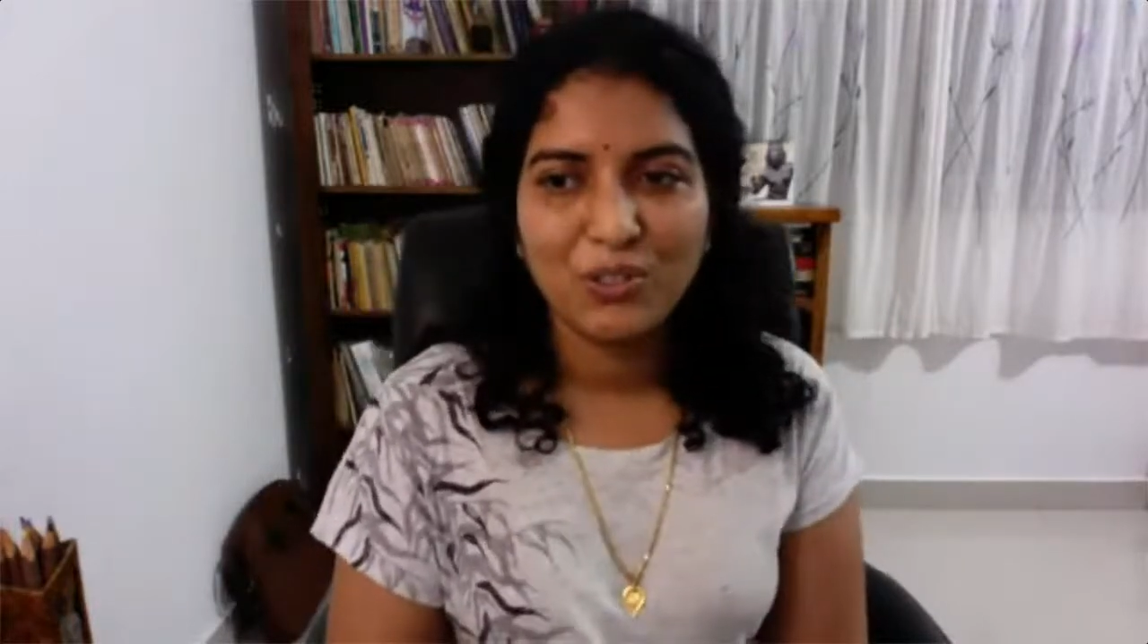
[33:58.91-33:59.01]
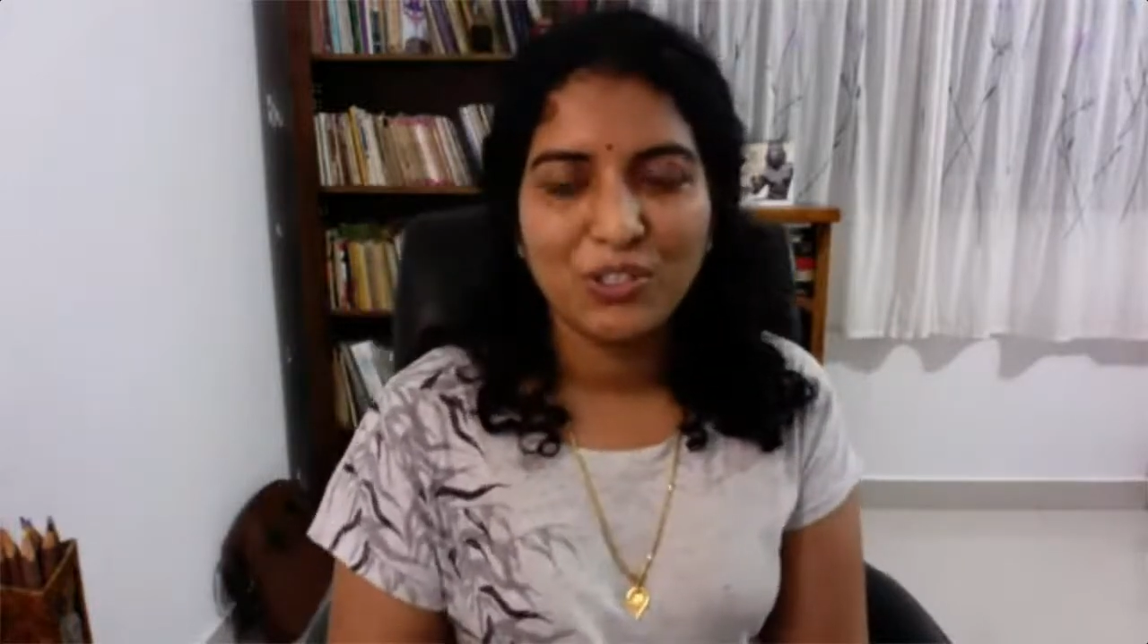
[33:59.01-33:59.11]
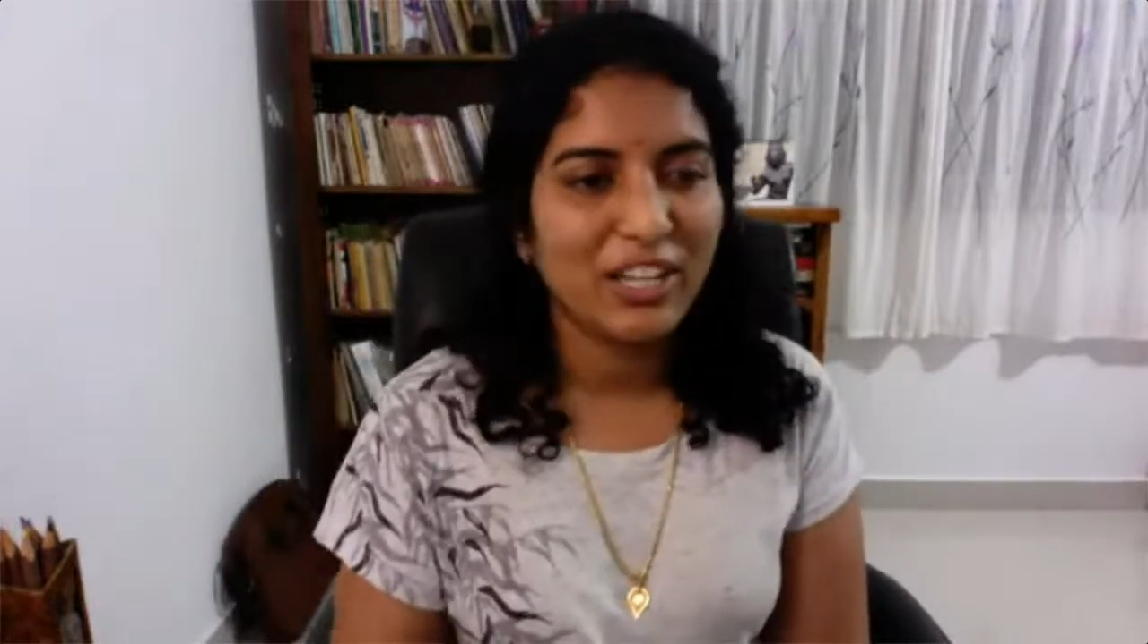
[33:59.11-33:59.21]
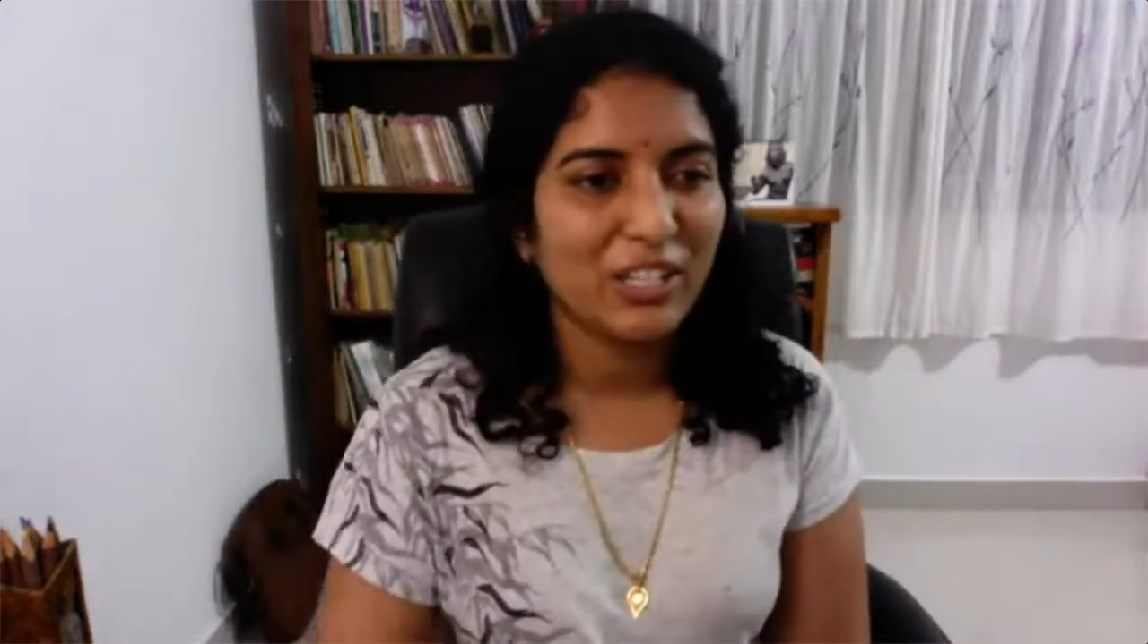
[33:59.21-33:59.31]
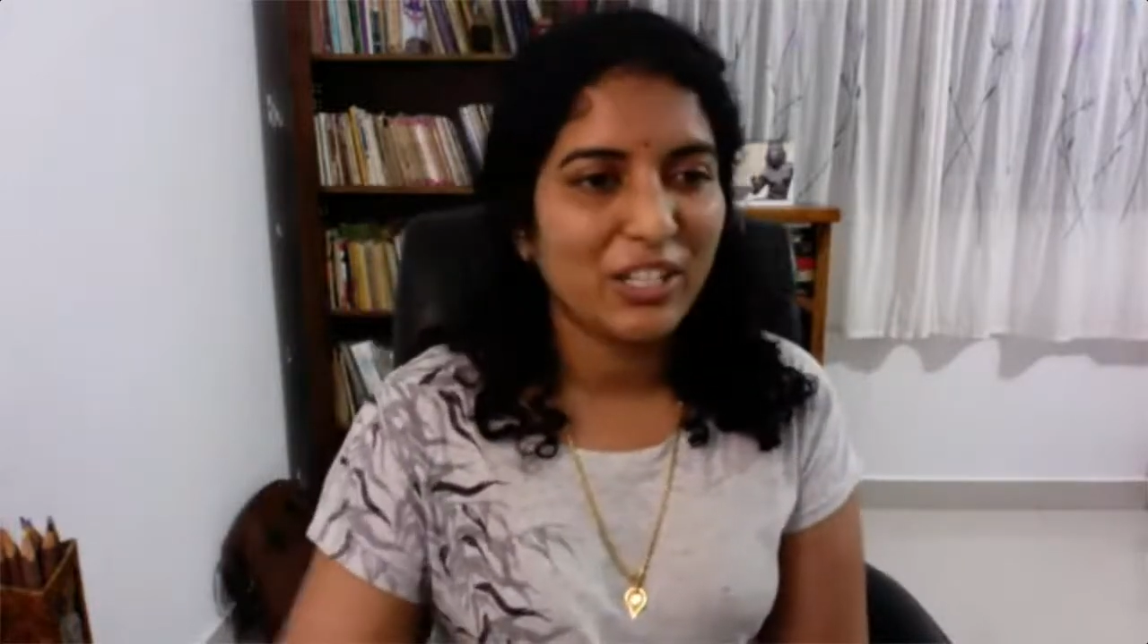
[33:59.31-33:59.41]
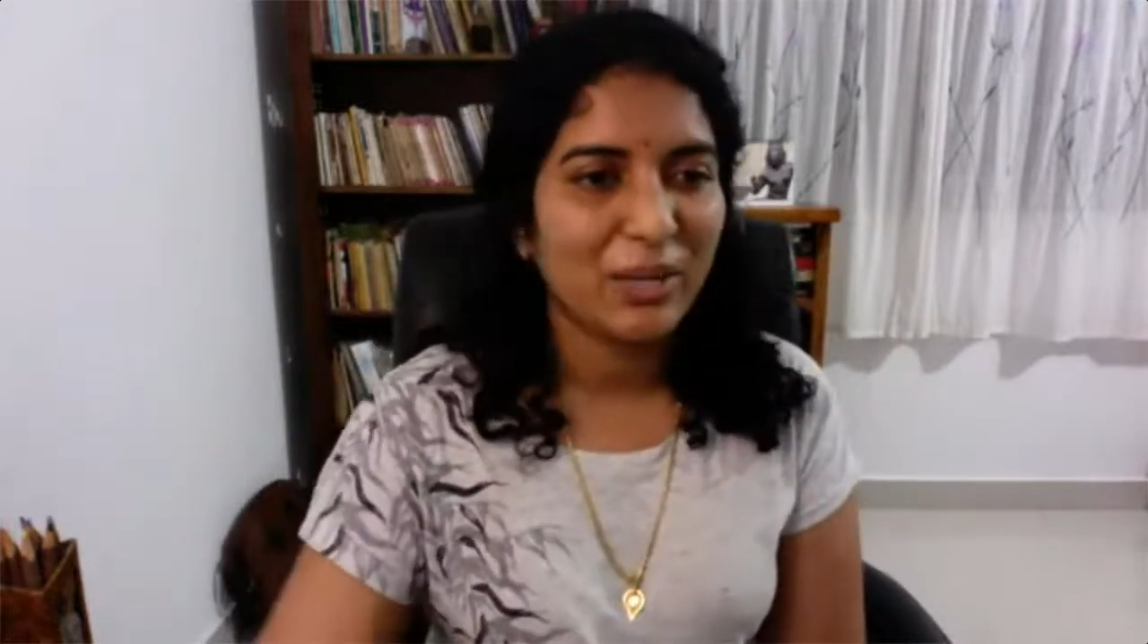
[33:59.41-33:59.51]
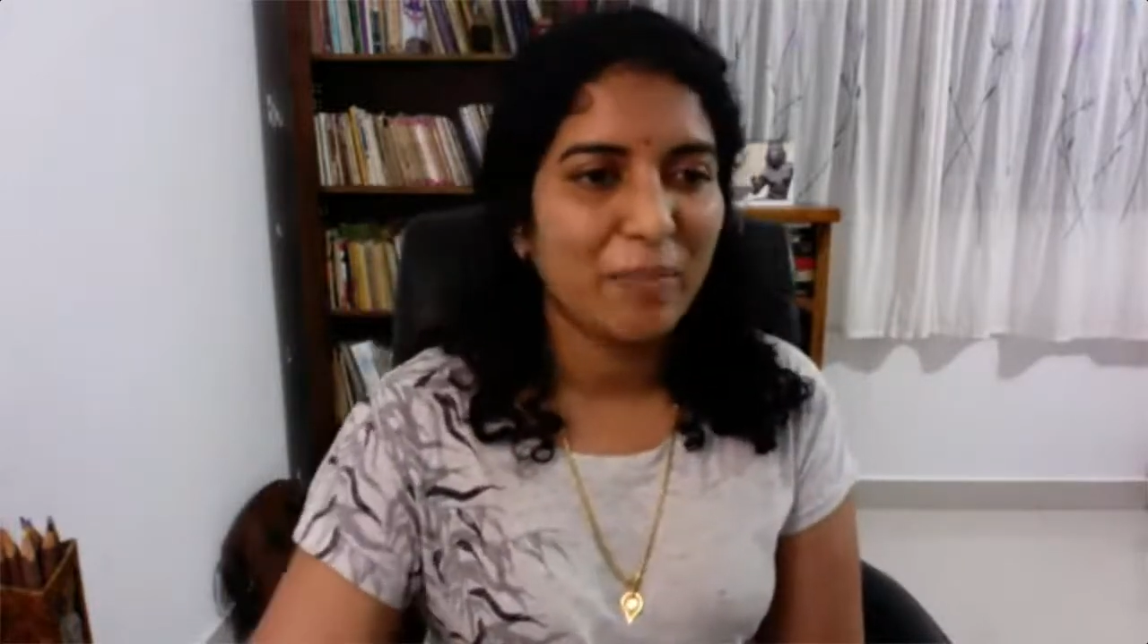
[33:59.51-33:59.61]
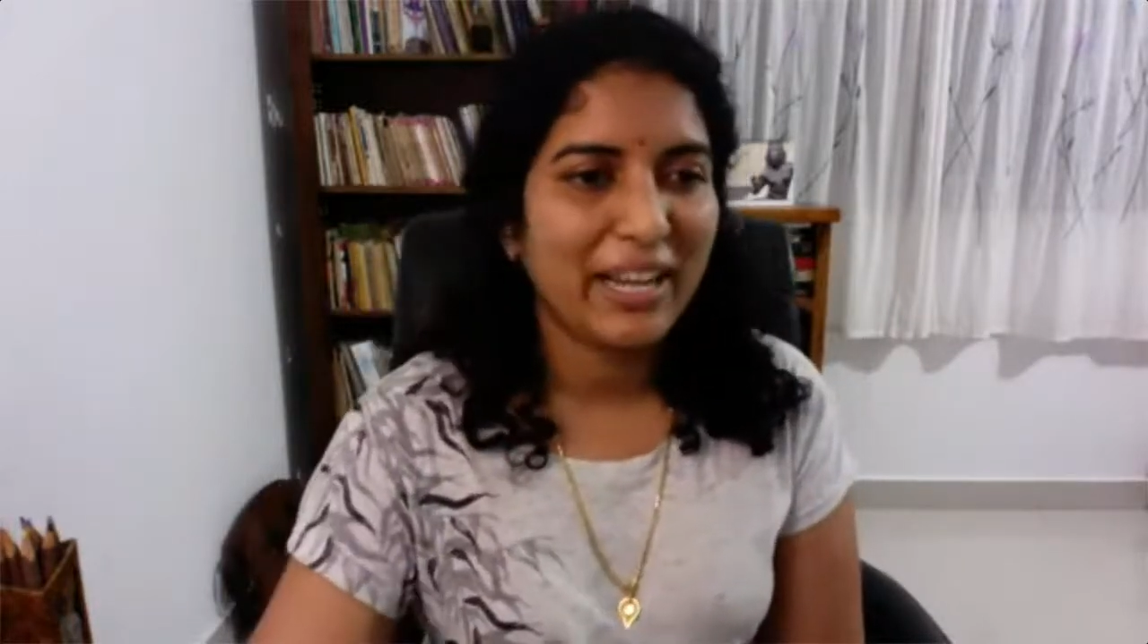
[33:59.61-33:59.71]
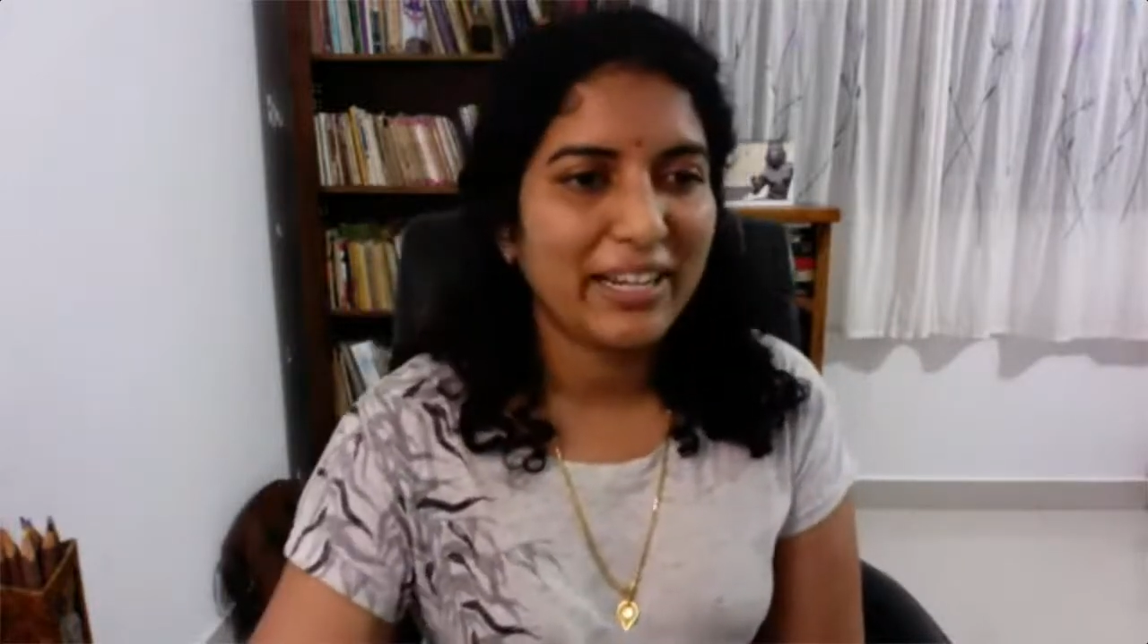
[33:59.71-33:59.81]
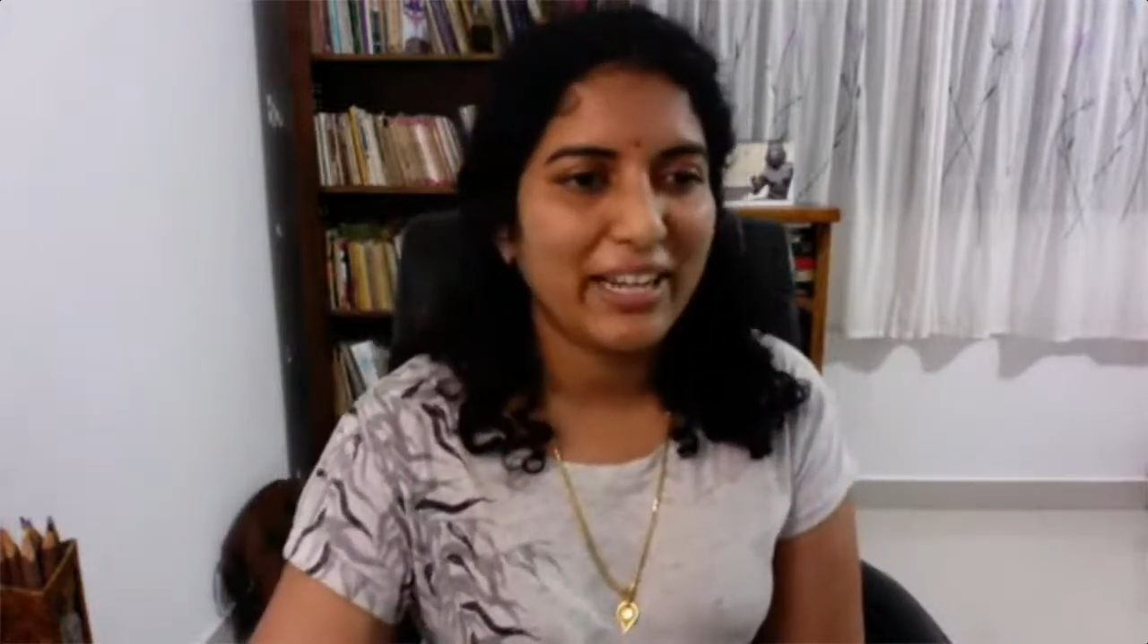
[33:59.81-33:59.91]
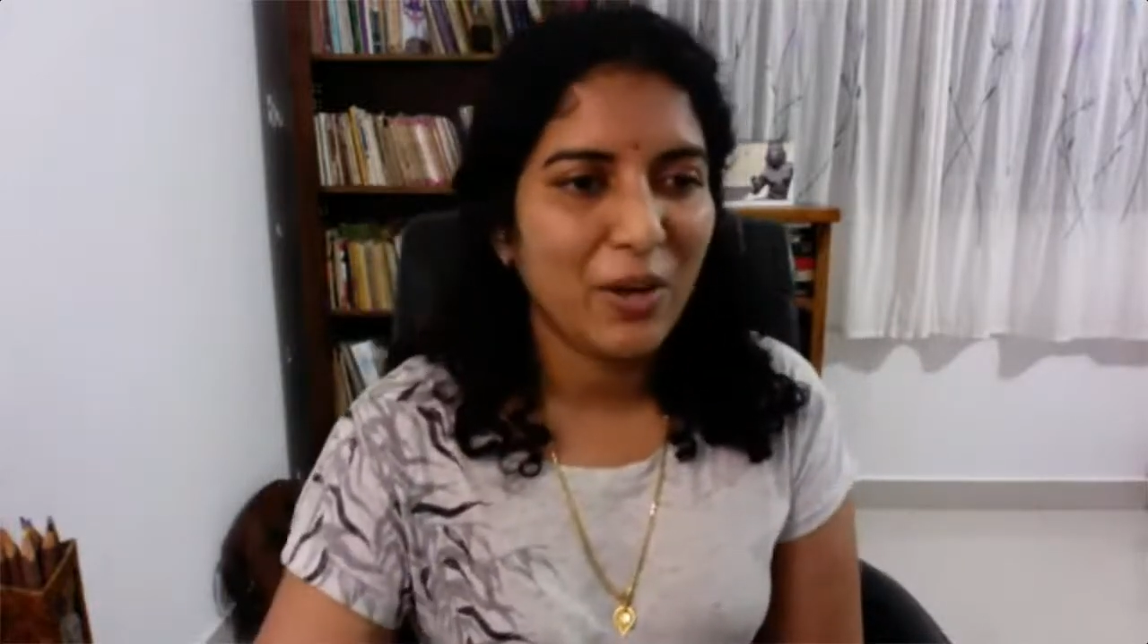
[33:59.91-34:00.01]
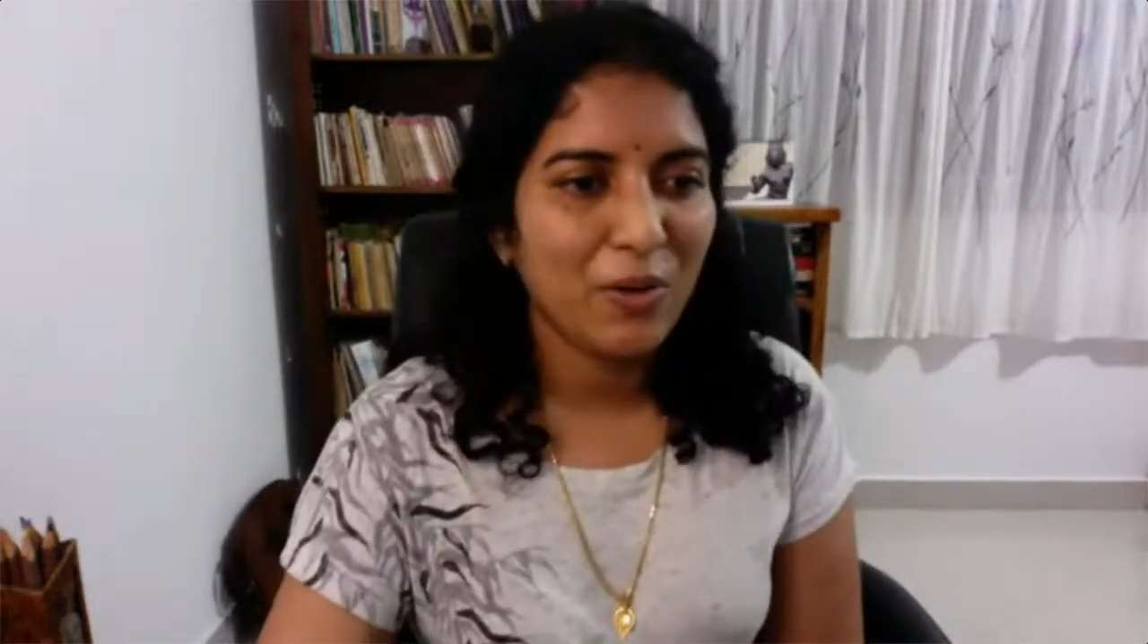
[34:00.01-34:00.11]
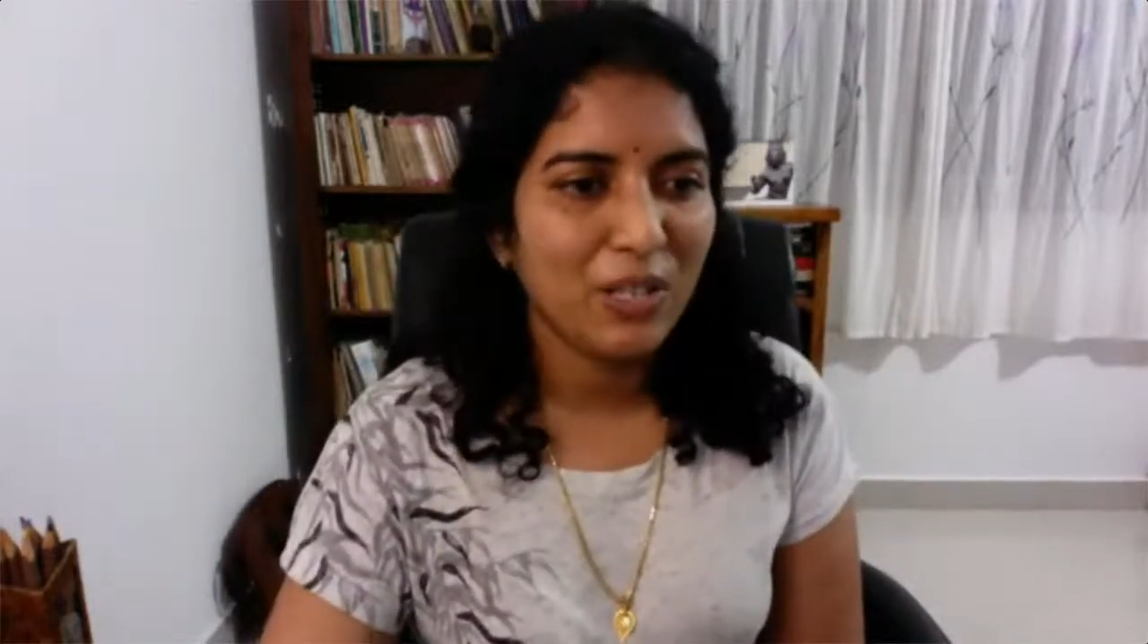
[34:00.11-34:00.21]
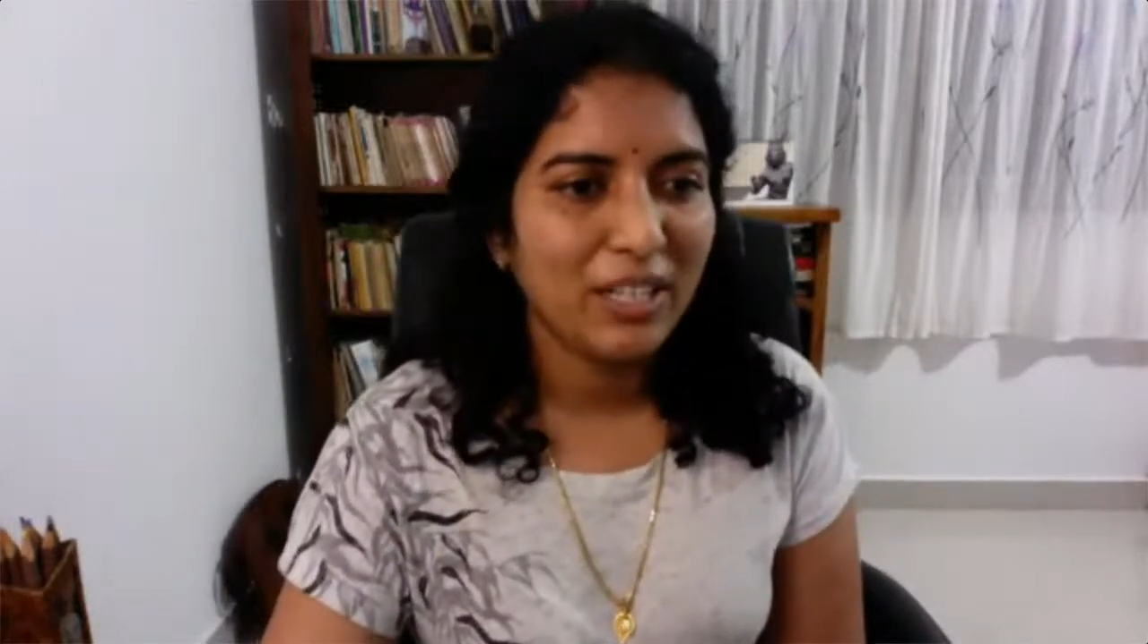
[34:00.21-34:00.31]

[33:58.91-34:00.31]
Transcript: like to come back now?